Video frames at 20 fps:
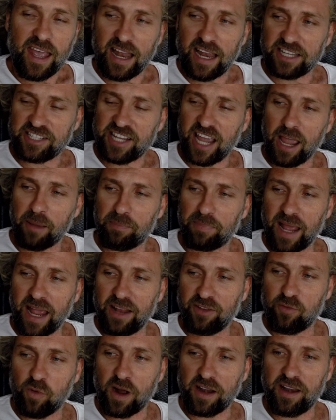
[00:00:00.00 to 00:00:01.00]
Let's say I
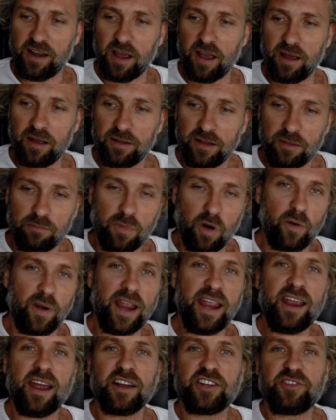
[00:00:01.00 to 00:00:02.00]
plant one
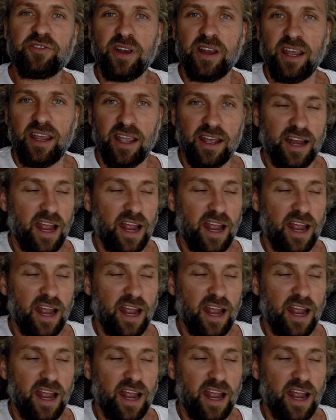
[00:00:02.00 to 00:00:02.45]
moringa tree,